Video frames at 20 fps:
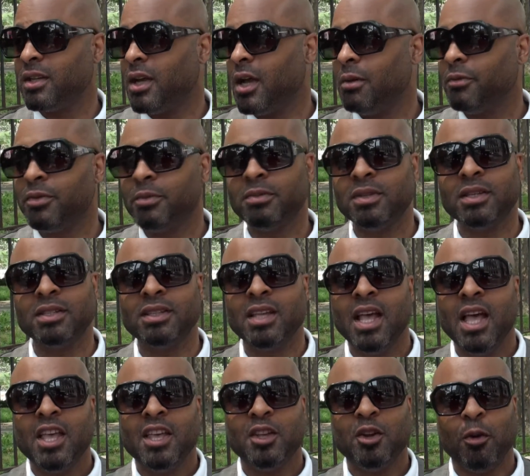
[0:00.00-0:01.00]
comes from just,
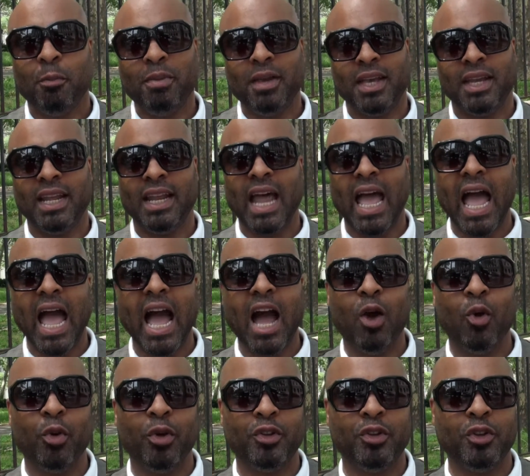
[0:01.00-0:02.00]
being at
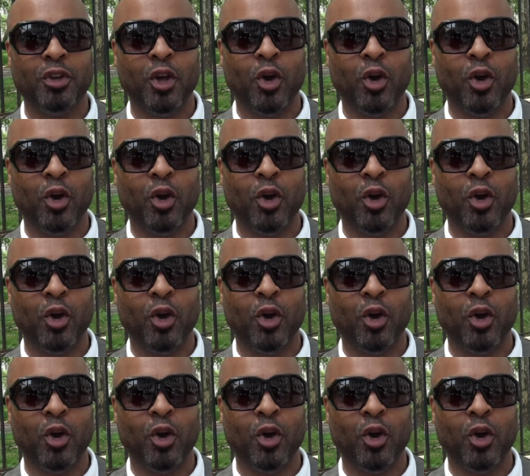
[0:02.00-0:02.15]
Howard.